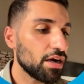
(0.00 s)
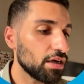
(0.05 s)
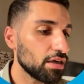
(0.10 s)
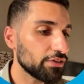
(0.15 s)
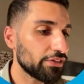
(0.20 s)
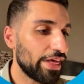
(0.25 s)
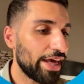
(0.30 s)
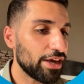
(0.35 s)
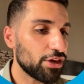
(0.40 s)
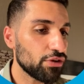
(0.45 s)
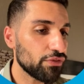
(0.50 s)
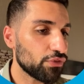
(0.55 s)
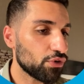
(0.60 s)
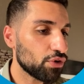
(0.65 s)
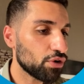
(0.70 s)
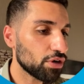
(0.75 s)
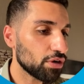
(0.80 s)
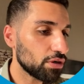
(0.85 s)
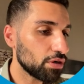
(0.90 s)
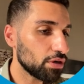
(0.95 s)
thank you
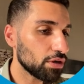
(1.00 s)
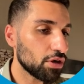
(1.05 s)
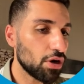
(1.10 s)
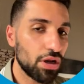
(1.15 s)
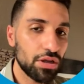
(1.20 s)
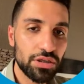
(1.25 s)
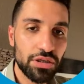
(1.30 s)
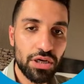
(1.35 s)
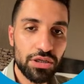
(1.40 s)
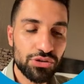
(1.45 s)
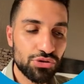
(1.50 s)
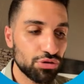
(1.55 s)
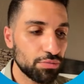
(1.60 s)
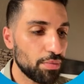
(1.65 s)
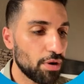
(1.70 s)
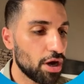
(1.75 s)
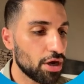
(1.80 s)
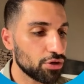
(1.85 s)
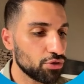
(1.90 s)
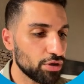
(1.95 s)
for calling us,
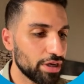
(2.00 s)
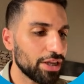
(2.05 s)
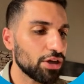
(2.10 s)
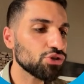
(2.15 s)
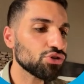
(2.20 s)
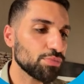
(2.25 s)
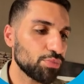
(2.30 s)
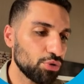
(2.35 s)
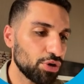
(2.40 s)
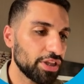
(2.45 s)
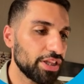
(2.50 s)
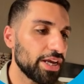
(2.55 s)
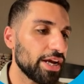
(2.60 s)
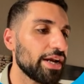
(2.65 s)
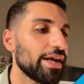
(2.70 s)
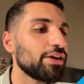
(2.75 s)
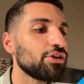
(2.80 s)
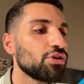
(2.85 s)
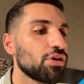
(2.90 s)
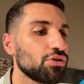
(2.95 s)
goodbye, you can also put it here,
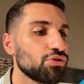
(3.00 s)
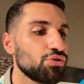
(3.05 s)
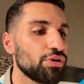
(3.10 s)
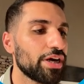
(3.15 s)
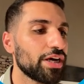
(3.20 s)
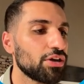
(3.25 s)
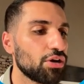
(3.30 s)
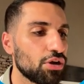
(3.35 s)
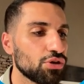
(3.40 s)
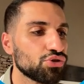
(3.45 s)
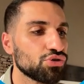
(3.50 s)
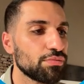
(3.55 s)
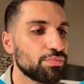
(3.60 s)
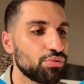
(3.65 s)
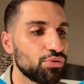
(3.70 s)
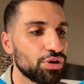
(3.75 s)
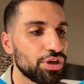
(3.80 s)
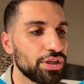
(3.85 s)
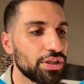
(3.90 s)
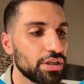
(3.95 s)
and you can also
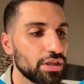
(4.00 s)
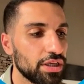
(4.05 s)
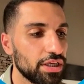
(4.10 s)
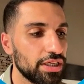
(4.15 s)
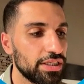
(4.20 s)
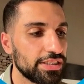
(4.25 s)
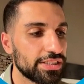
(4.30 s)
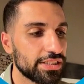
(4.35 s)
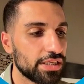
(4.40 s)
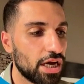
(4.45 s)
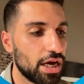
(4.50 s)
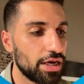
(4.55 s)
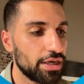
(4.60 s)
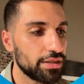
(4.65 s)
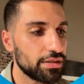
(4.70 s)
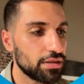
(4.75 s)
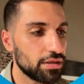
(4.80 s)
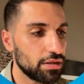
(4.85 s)
put it inside